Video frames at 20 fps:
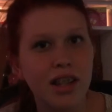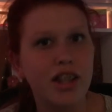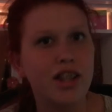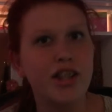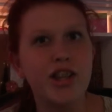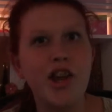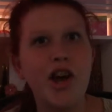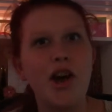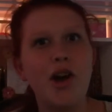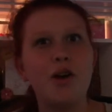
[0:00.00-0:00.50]

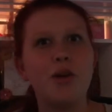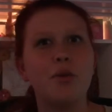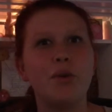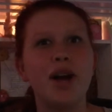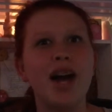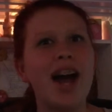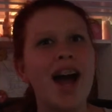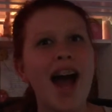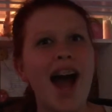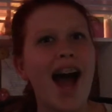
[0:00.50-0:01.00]
No,
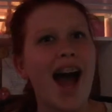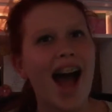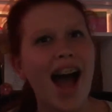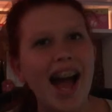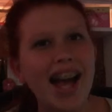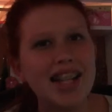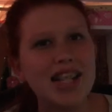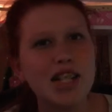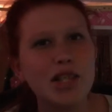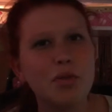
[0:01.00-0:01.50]

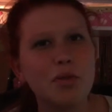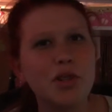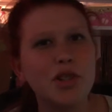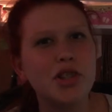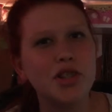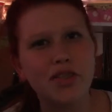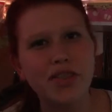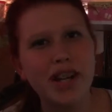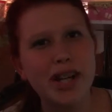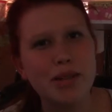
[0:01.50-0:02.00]
I just want
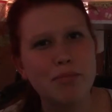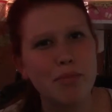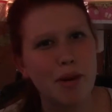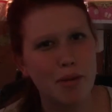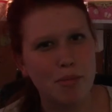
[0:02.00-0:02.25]
to read my